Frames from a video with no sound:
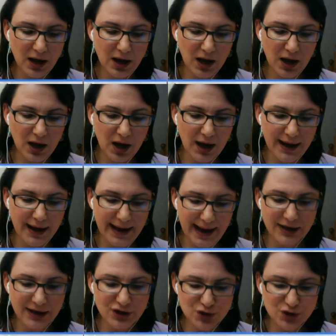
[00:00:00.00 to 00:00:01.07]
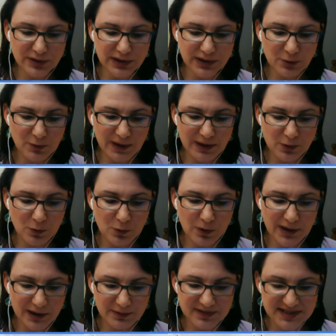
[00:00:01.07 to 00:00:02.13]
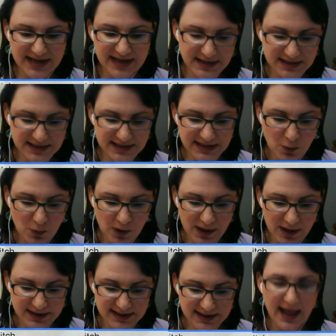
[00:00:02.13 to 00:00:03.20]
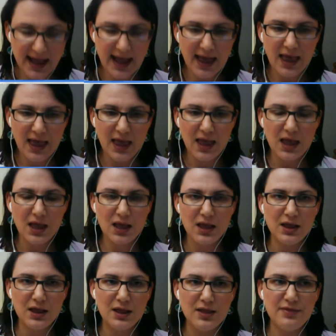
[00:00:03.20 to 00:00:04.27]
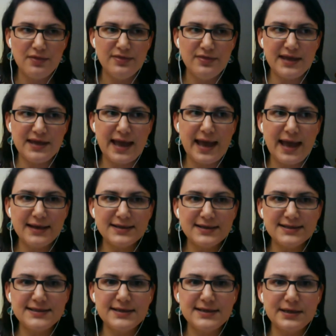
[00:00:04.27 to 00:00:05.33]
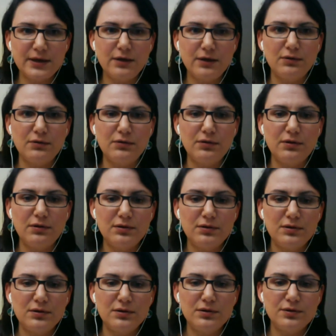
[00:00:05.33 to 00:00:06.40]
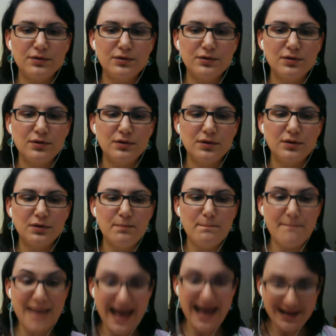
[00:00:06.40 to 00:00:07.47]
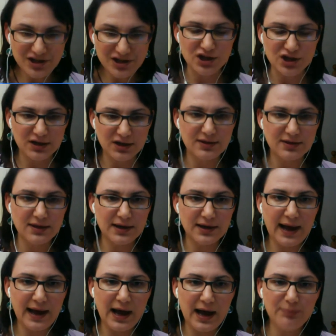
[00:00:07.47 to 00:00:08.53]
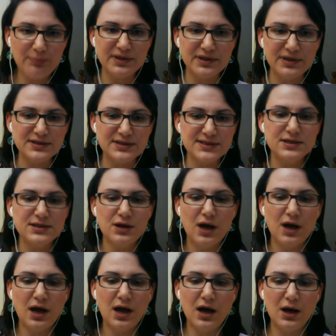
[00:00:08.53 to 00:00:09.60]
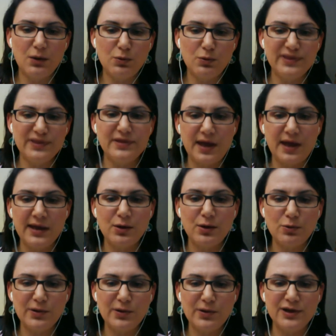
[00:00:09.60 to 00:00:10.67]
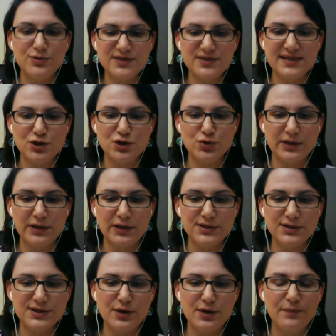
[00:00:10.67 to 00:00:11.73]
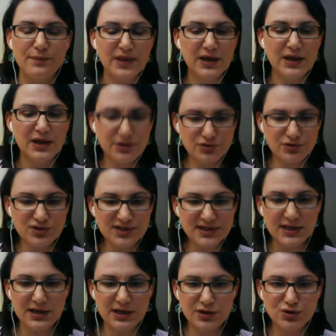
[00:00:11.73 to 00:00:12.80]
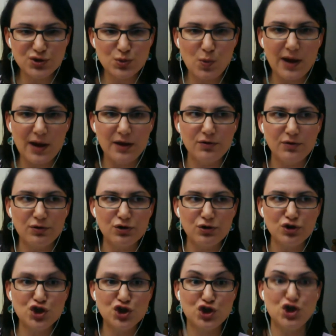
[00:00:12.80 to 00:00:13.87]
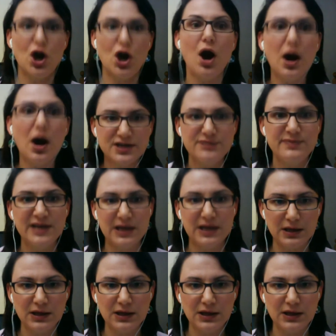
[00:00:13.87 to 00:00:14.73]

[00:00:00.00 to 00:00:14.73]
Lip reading: actually, what I was testing was the SEO magic that happens with a Hangout when you schedule it. So here's what shocked me